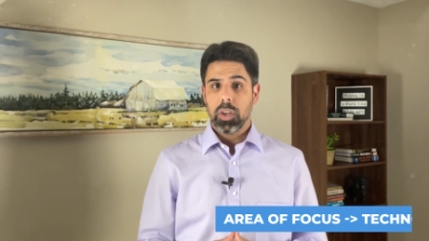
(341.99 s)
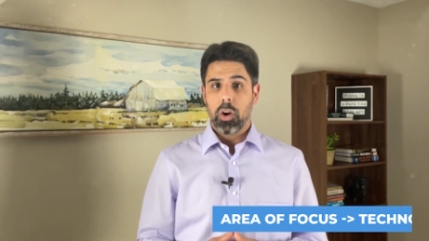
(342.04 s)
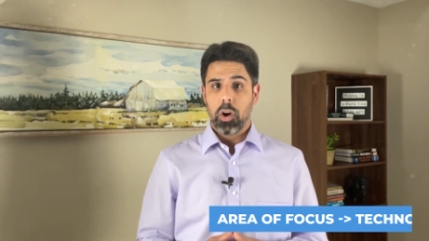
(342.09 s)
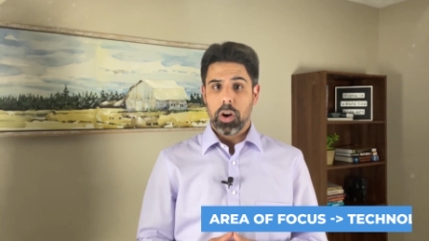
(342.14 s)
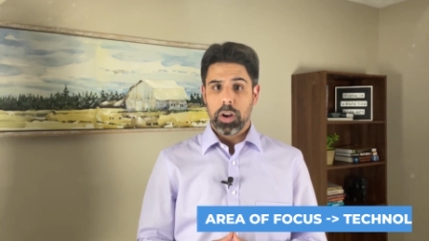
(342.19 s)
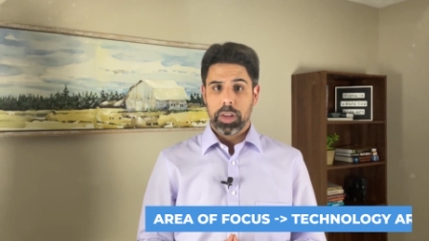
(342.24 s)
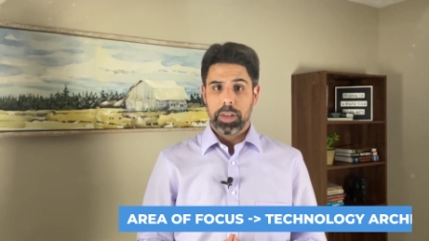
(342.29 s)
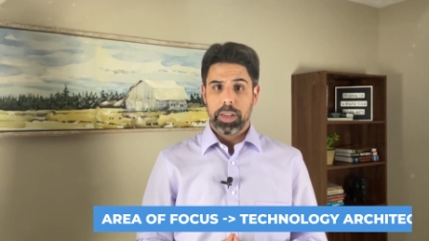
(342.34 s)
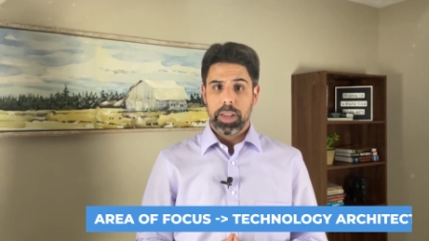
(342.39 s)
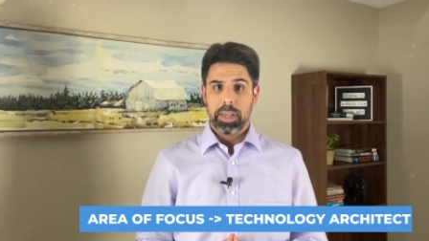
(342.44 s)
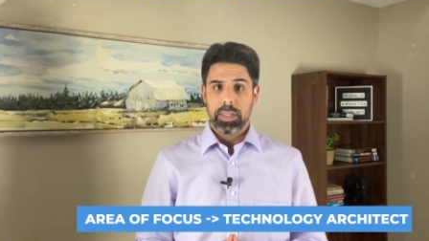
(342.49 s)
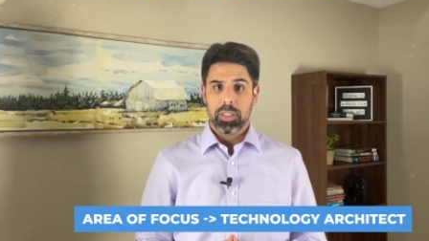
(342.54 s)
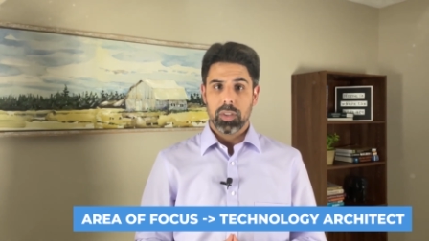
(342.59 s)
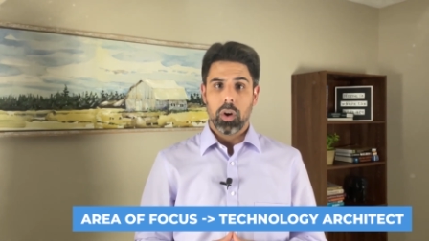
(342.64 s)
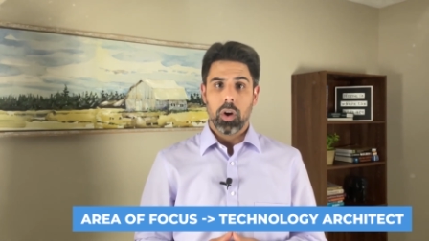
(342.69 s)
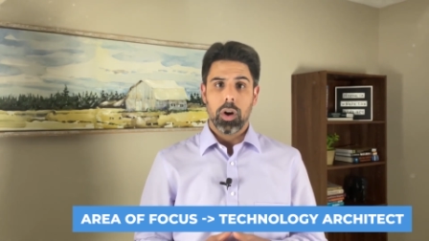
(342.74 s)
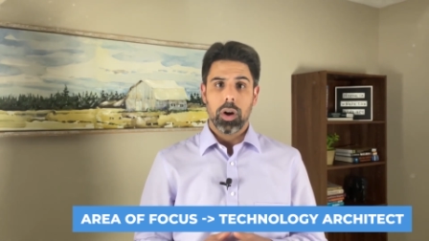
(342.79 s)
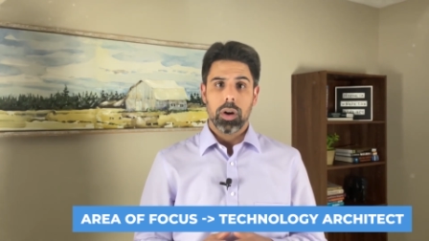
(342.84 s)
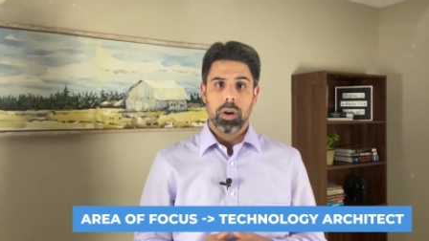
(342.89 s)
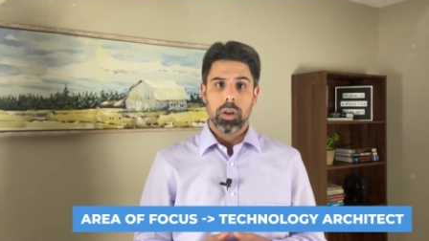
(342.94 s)
architects
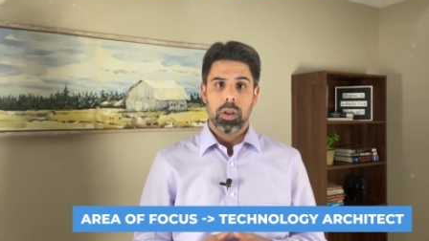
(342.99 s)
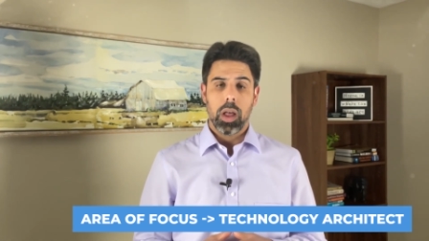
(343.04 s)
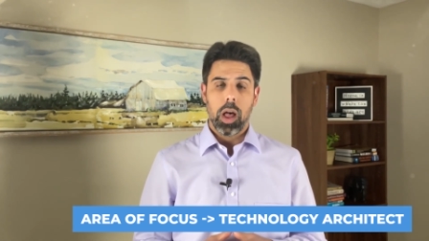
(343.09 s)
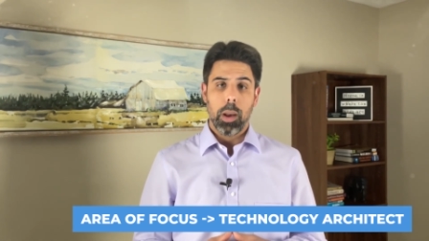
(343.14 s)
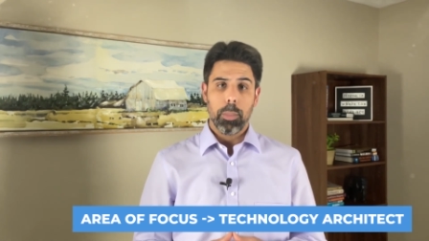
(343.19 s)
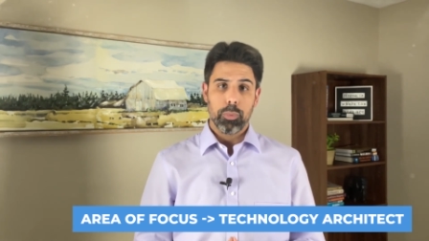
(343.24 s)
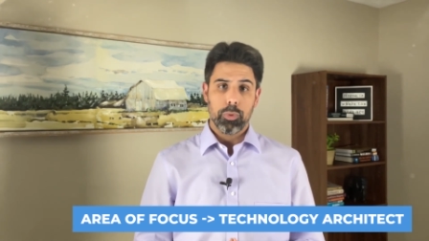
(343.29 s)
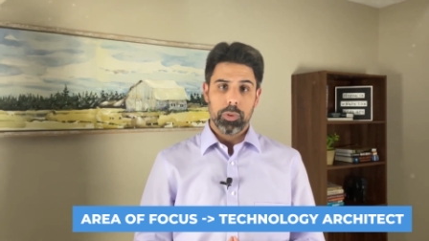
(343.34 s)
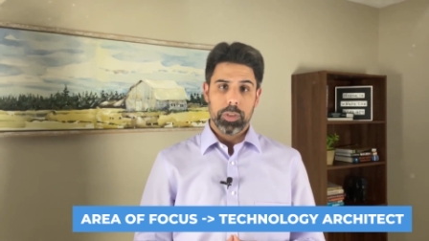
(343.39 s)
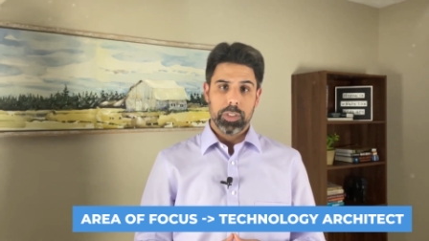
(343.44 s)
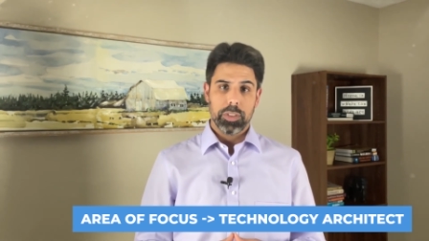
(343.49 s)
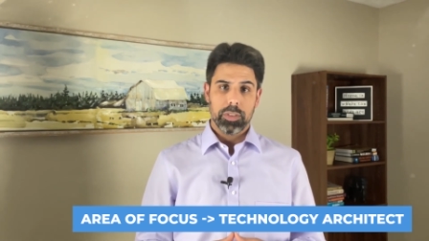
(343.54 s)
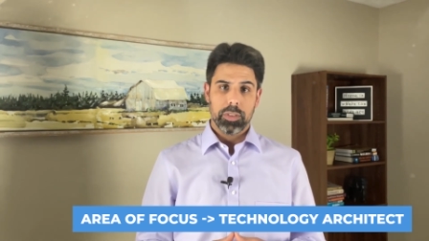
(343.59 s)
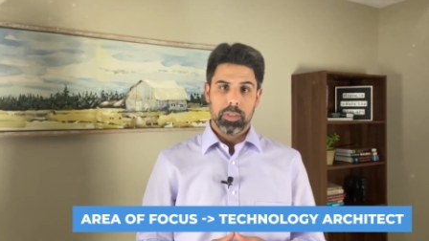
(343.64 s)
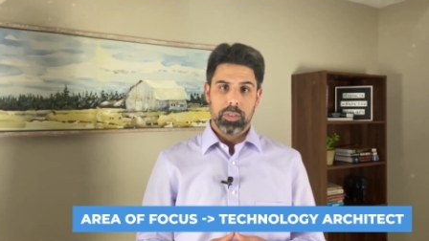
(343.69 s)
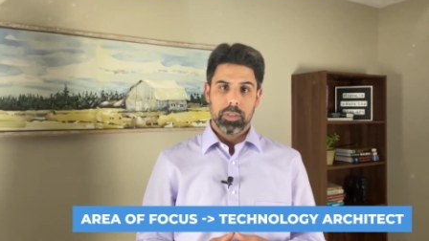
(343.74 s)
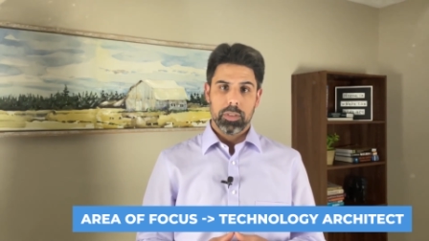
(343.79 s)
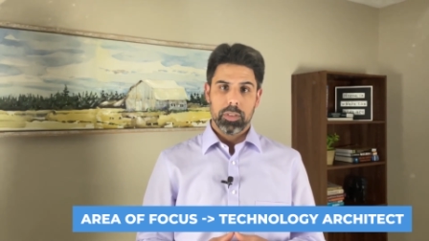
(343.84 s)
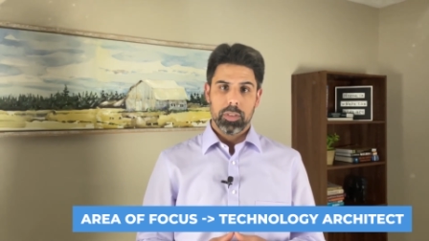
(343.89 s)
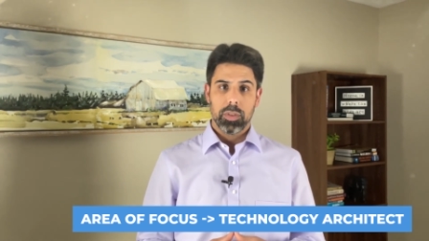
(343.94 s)
are
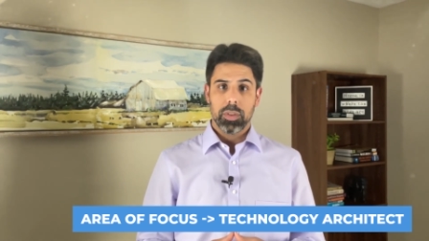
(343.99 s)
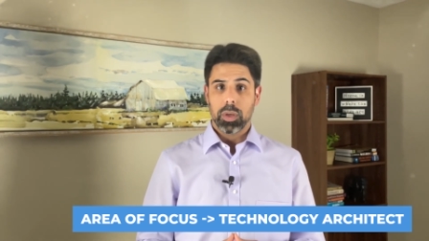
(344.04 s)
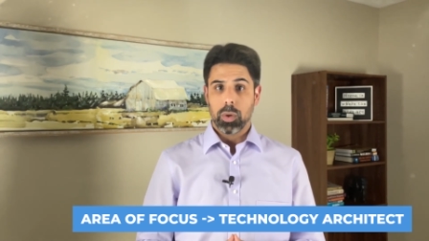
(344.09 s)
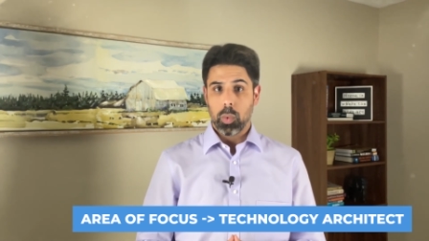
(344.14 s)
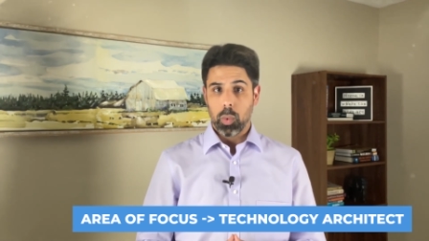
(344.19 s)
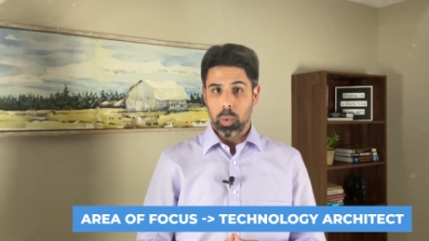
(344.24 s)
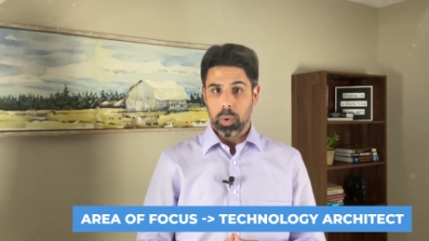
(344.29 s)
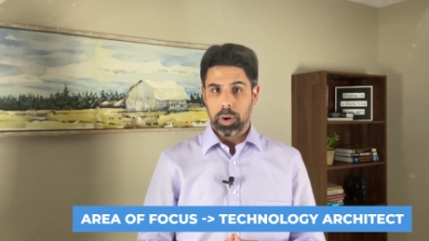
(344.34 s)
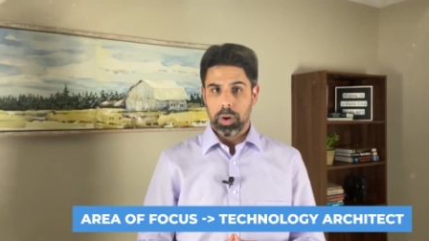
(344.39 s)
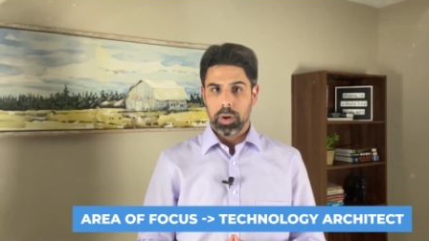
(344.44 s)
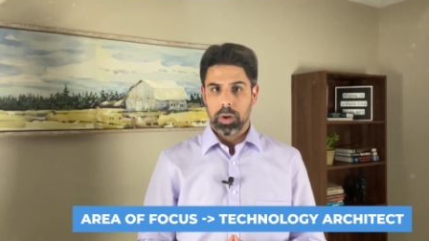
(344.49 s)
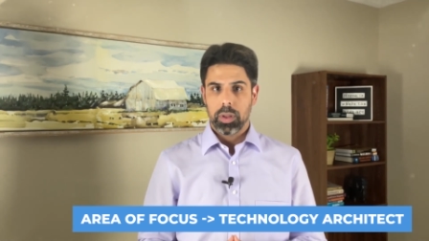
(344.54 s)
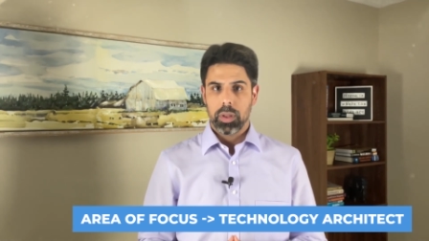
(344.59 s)
operational to the core.